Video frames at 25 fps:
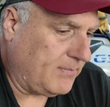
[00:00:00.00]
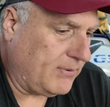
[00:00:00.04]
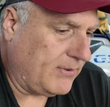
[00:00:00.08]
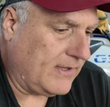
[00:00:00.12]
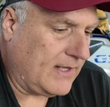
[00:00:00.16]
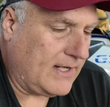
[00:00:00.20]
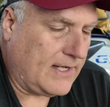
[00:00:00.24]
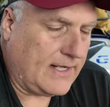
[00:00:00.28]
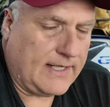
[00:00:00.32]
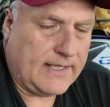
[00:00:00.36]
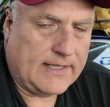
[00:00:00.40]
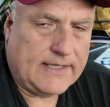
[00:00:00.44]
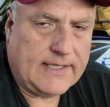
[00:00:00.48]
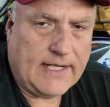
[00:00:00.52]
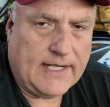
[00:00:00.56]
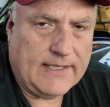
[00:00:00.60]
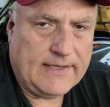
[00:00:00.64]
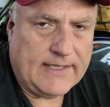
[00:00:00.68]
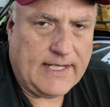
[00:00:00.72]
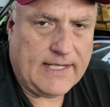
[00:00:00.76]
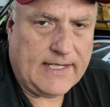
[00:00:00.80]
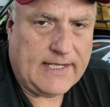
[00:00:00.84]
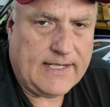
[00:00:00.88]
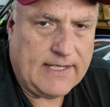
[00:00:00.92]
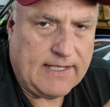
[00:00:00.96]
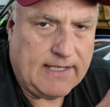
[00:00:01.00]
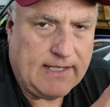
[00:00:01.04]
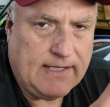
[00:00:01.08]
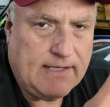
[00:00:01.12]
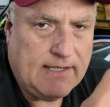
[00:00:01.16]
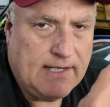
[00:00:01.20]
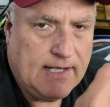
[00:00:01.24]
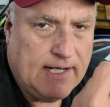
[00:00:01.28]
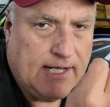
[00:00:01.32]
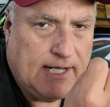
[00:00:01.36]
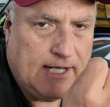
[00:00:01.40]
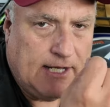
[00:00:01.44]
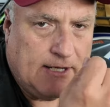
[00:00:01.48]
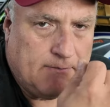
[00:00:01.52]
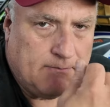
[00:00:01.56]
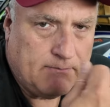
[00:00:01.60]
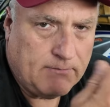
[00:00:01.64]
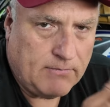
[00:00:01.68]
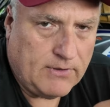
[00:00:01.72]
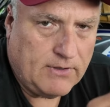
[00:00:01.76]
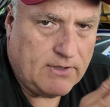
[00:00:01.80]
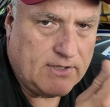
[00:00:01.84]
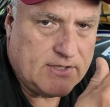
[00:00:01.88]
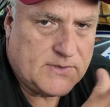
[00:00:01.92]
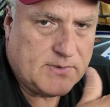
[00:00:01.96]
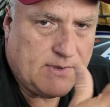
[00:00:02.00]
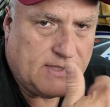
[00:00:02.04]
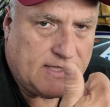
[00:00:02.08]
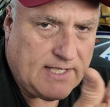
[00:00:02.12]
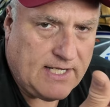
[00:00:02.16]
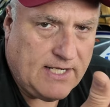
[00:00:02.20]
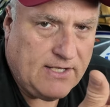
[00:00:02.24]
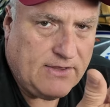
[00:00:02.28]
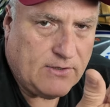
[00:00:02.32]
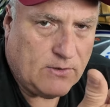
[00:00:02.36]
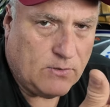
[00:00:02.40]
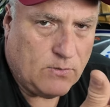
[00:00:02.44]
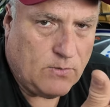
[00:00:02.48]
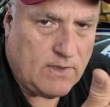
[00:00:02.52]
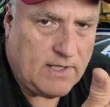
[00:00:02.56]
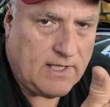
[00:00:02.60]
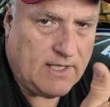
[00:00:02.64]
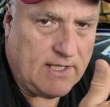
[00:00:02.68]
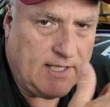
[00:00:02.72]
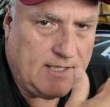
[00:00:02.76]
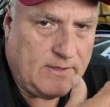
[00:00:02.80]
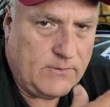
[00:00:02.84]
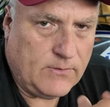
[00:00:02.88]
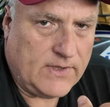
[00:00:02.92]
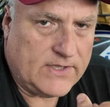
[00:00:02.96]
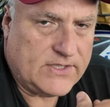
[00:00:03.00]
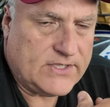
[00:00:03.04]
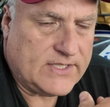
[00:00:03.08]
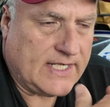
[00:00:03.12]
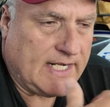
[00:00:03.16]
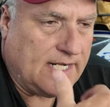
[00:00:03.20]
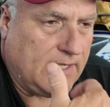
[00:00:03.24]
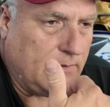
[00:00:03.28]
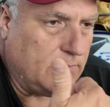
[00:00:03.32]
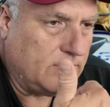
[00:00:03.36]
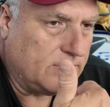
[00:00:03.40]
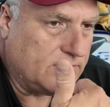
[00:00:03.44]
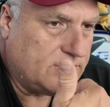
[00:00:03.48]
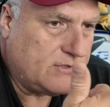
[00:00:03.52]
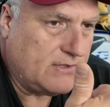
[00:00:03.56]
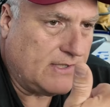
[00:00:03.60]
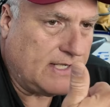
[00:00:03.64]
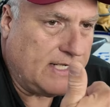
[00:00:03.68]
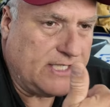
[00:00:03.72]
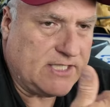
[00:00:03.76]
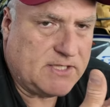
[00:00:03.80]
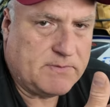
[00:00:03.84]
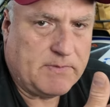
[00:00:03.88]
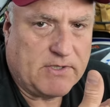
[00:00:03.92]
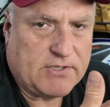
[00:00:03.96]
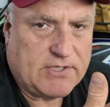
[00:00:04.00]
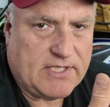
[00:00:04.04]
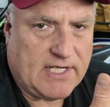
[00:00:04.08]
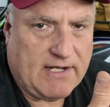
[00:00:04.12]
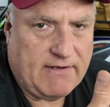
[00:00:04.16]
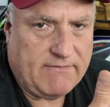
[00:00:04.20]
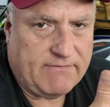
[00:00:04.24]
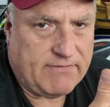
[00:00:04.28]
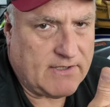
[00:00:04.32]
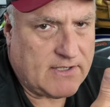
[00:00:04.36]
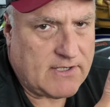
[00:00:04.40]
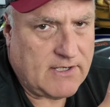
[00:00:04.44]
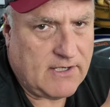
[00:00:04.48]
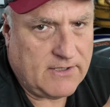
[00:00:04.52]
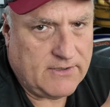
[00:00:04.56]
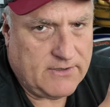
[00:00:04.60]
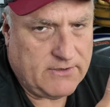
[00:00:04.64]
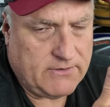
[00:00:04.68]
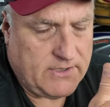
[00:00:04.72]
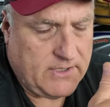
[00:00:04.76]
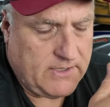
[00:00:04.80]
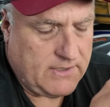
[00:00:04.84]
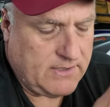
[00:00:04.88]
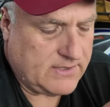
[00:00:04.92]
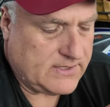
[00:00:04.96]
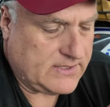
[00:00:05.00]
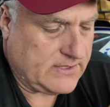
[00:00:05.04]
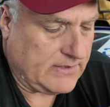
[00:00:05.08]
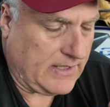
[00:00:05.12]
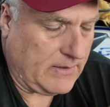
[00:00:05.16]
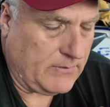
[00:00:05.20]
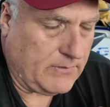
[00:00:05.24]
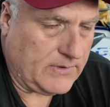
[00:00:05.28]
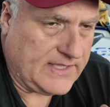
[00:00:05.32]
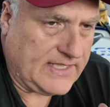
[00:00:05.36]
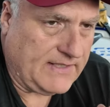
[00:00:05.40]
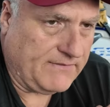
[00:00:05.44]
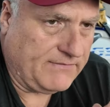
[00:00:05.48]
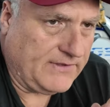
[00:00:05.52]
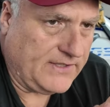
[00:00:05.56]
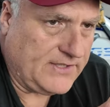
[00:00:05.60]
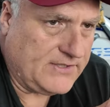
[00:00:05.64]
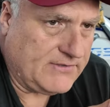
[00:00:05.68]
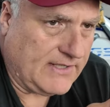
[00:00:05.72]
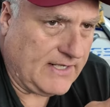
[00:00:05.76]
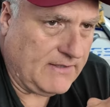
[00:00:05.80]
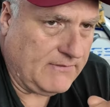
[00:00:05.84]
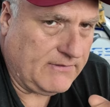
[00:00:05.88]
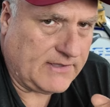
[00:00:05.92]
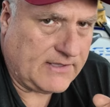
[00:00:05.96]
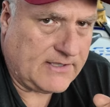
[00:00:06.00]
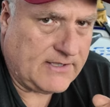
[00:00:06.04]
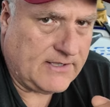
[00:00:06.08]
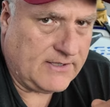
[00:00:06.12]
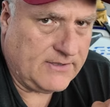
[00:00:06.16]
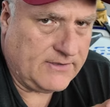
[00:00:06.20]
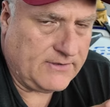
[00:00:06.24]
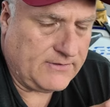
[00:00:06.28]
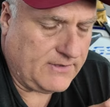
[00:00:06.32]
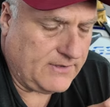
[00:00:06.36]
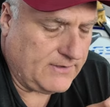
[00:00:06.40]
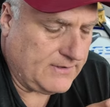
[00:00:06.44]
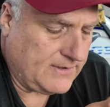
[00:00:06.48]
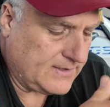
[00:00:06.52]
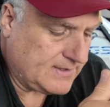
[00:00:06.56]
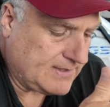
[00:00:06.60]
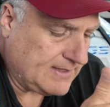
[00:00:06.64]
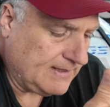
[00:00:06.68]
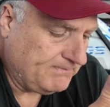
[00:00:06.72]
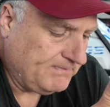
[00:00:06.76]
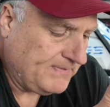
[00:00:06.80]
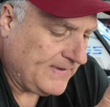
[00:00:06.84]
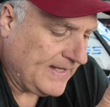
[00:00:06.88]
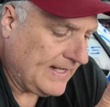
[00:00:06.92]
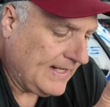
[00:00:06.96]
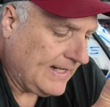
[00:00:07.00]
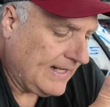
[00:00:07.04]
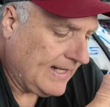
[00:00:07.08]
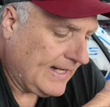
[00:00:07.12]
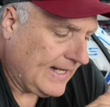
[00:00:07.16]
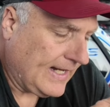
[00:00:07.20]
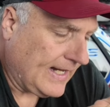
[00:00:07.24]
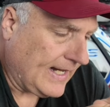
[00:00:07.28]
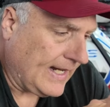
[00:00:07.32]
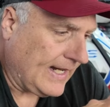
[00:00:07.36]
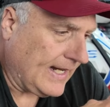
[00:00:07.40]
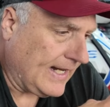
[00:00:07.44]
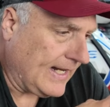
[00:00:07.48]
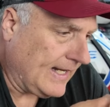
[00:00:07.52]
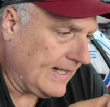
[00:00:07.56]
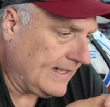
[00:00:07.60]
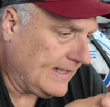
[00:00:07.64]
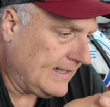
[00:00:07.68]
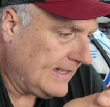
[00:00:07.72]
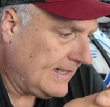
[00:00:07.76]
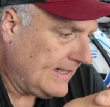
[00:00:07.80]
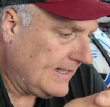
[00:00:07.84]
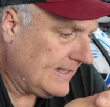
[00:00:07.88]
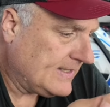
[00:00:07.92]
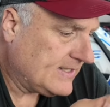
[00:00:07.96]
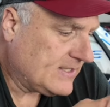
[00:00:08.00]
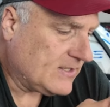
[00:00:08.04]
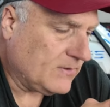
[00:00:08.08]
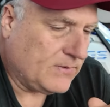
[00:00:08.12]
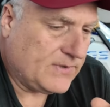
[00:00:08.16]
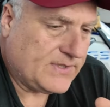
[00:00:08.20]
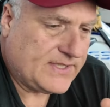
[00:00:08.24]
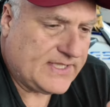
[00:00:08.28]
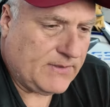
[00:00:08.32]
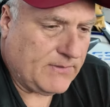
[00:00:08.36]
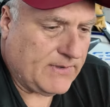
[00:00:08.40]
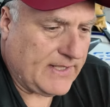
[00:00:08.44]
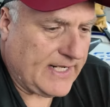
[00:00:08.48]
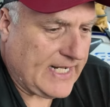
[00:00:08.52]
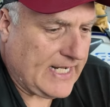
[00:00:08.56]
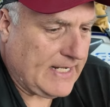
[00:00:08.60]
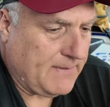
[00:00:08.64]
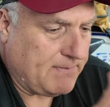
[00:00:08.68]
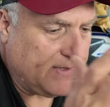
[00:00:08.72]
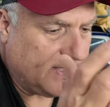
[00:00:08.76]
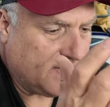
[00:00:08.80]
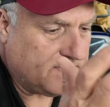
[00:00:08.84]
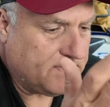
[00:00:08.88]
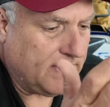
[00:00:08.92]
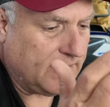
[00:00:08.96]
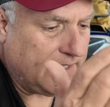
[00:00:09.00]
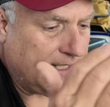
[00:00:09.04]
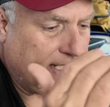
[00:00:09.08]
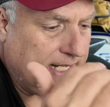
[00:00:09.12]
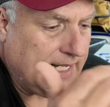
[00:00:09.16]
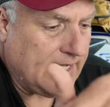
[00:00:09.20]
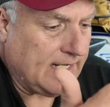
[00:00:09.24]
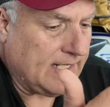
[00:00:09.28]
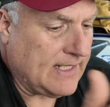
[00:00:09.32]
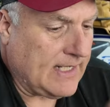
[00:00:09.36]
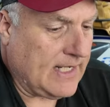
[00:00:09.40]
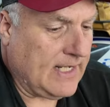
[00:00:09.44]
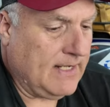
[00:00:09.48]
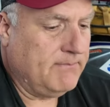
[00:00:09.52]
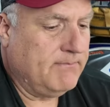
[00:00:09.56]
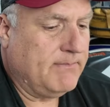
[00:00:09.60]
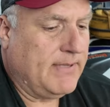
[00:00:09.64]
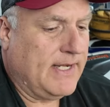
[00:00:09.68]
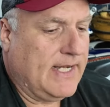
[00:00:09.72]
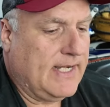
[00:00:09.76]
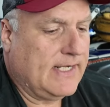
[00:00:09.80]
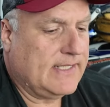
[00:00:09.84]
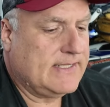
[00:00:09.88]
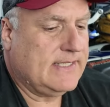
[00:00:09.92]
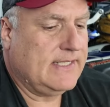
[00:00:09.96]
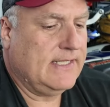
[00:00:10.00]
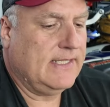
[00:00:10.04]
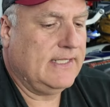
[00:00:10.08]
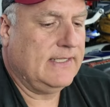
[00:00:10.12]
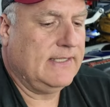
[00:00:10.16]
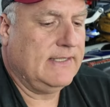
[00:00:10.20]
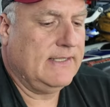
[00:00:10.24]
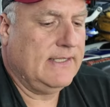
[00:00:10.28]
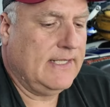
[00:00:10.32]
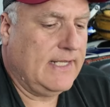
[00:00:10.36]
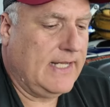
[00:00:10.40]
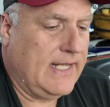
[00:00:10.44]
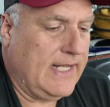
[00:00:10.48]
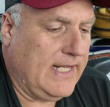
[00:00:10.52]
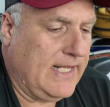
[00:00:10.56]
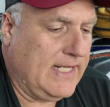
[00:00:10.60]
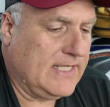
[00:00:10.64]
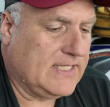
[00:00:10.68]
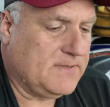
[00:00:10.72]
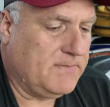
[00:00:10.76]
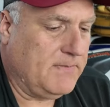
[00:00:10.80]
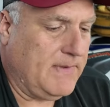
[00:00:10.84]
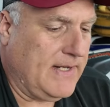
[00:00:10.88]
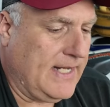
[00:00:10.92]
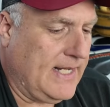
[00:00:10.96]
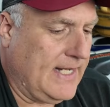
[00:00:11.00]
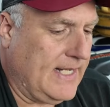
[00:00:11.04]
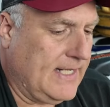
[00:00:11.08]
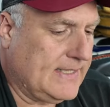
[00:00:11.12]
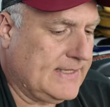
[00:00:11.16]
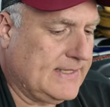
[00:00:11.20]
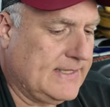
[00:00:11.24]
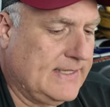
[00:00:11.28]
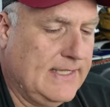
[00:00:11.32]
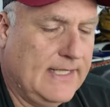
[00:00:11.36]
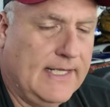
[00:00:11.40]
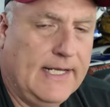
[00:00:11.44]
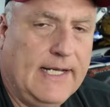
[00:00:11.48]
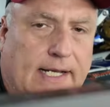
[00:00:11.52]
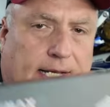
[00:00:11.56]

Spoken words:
product and they can merge with either one, which I will try, especially I have the Cardo units, so I will definitely try with the Cardo units. And so we'll see what happens. But again, unboxing, ASMAX,